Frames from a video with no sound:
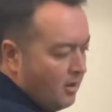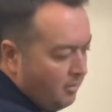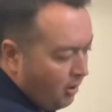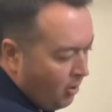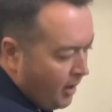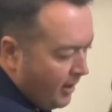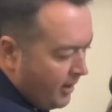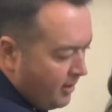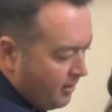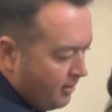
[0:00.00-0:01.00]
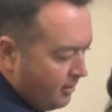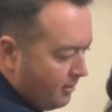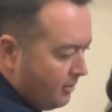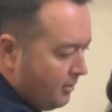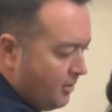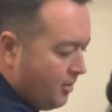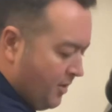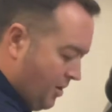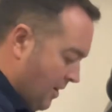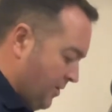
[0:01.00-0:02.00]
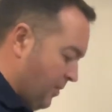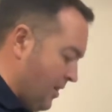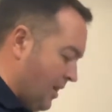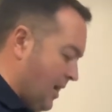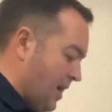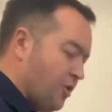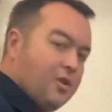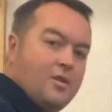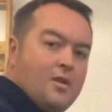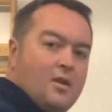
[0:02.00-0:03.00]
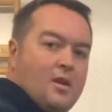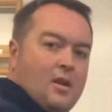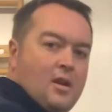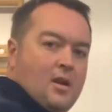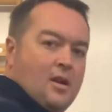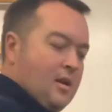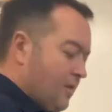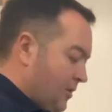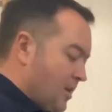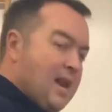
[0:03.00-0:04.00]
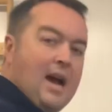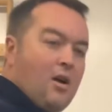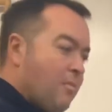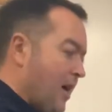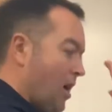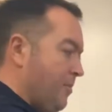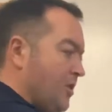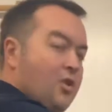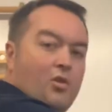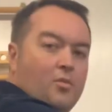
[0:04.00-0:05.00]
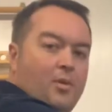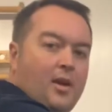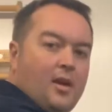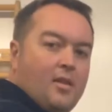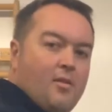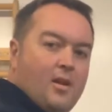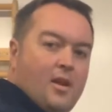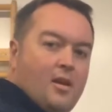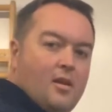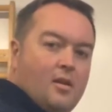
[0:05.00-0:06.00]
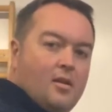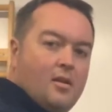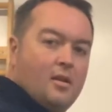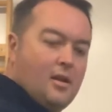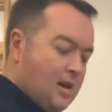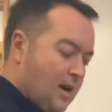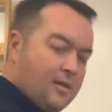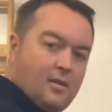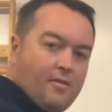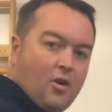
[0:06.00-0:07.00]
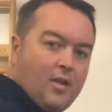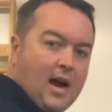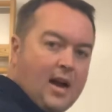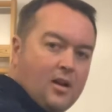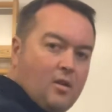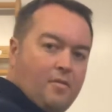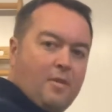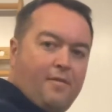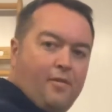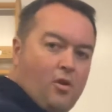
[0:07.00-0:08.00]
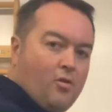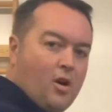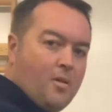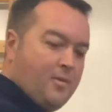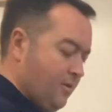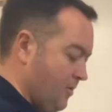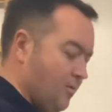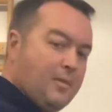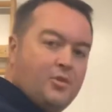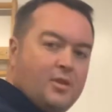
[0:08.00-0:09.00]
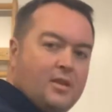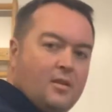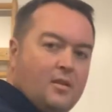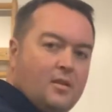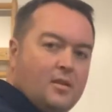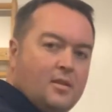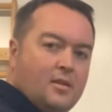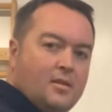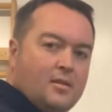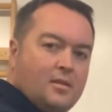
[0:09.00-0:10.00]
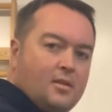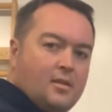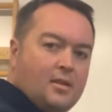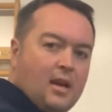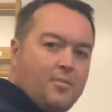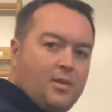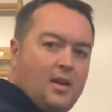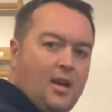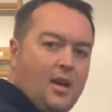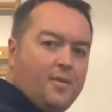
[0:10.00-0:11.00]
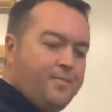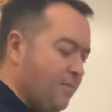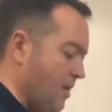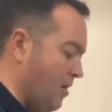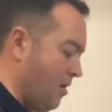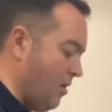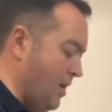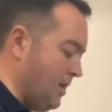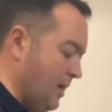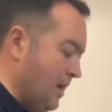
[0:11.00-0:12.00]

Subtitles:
plug it in to a USB connection. So now my arms are not up here, they're in I've got that angle of my forearm, so I'm just typing here. All right.